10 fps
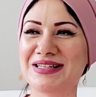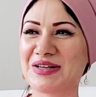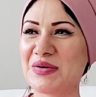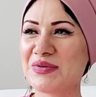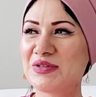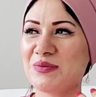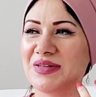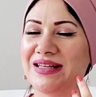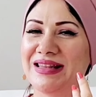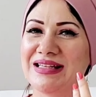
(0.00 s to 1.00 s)
is going to
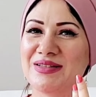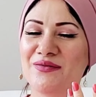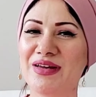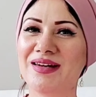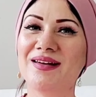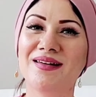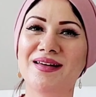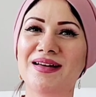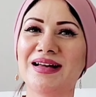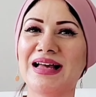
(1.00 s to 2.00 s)
be this
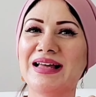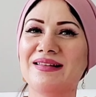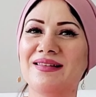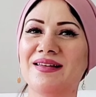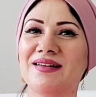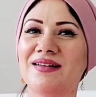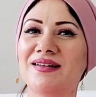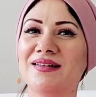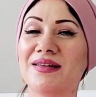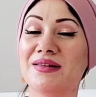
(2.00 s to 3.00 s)
vanilla and
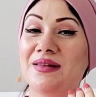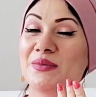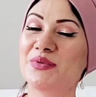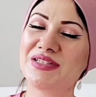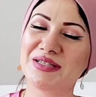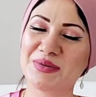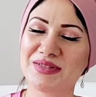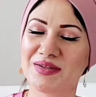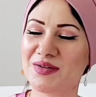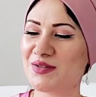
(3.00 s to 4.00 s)
the woody
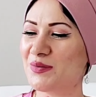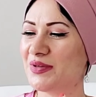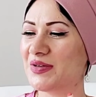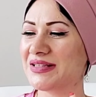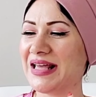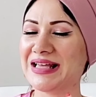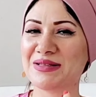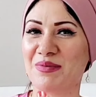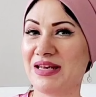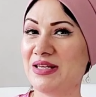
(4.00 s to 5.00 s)
notes also, because it
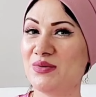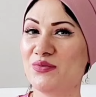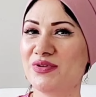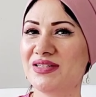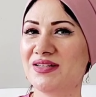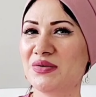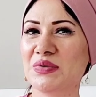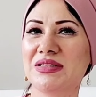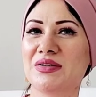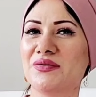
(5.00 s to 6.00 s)
has many woody
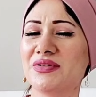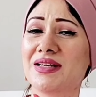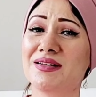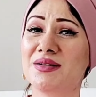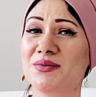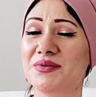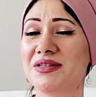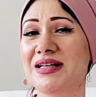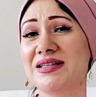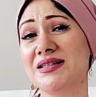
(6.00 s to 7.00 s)
notes of
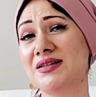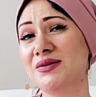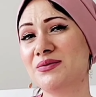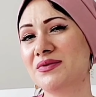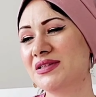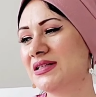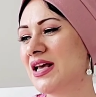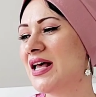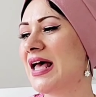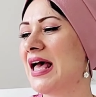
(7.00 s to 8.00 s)
sandalwood and cedarwood.
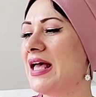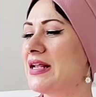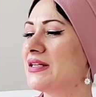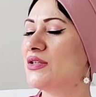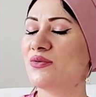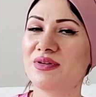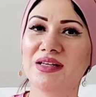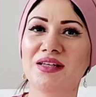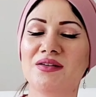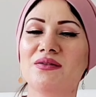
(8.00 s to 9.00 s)
And truly
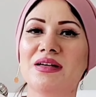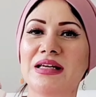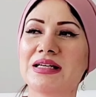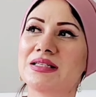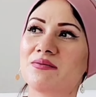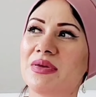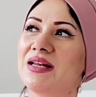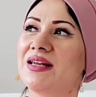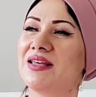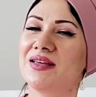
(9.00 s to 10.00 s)
you're gonna
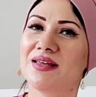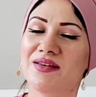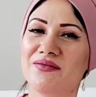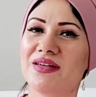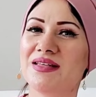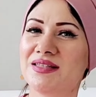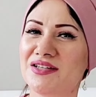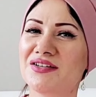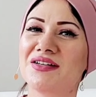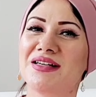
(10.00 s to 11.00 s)
smell every
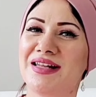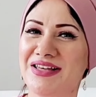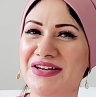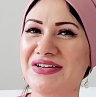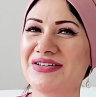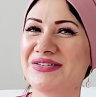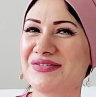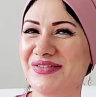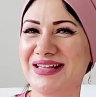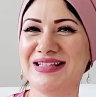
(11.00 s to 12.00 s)
single layer
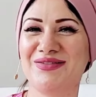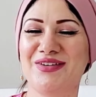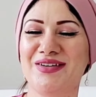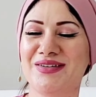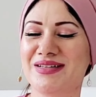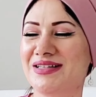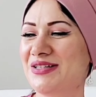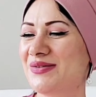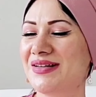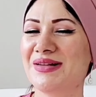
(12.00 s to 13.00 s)
of this fragrance
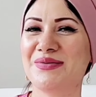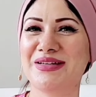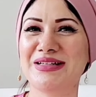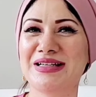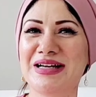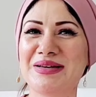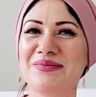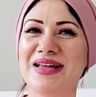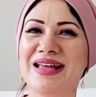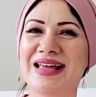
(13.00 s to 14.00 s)
during the wear
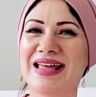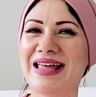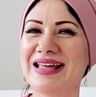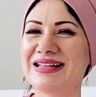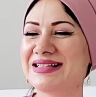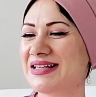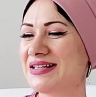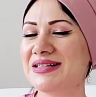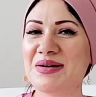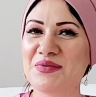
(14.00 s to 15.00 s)
time. And
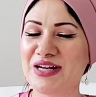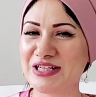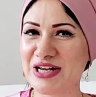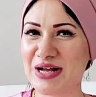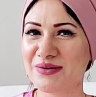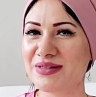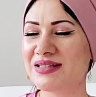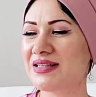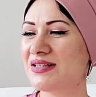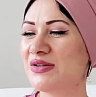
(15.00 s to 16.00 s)
it's Rouge house
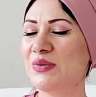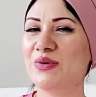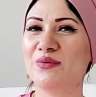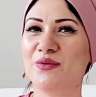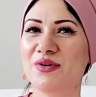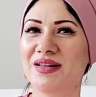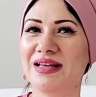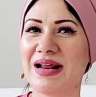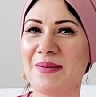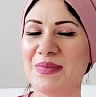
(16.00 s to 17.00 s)
is known for
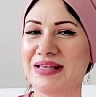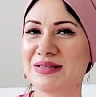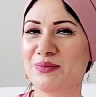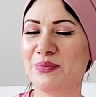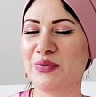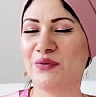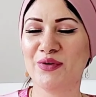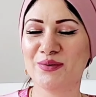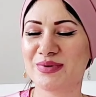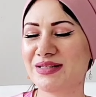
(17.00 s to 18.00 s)
their amazing
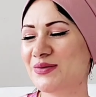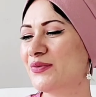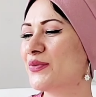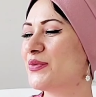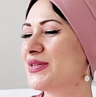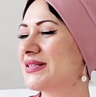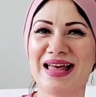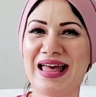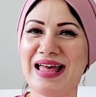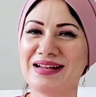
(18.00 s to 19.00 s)
performance, of course,
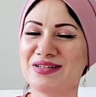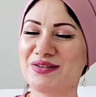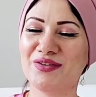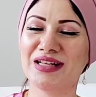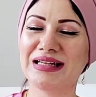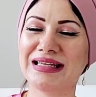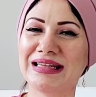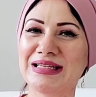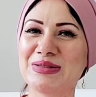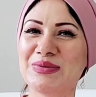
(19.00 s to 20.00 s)
and definitely
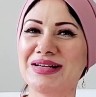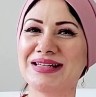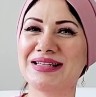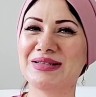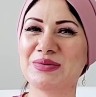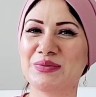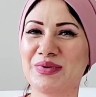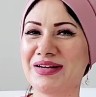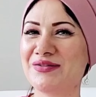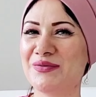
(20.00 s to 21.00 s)
this one is
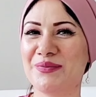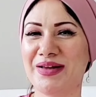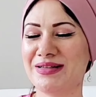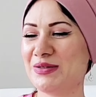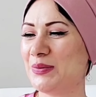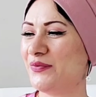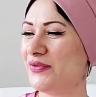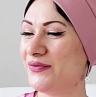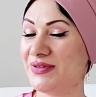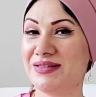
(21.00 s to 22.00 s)
one of my top
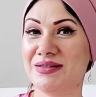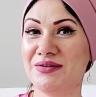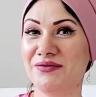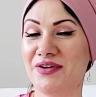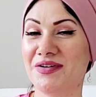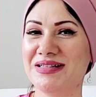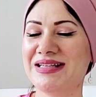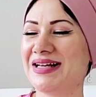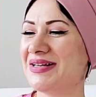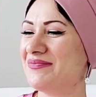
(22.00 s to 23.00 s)
favorites of all
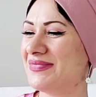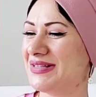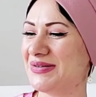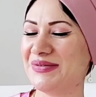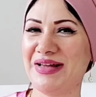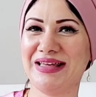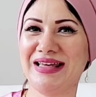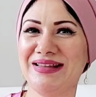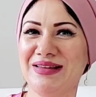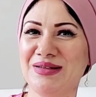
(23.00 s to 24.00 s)
time. So
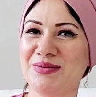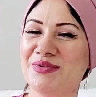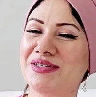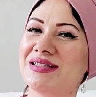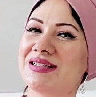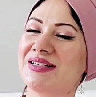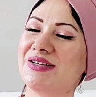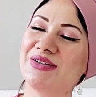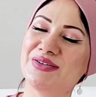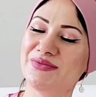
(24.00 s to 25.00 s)
again, this was
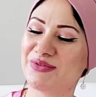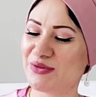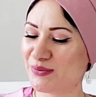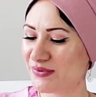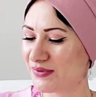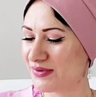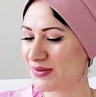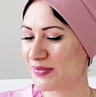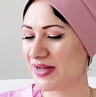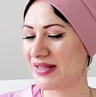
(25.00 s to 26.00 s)
Love Tuberose
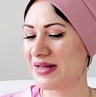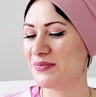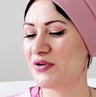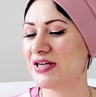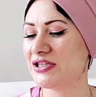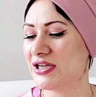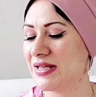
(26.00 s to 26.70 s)
by Rouge.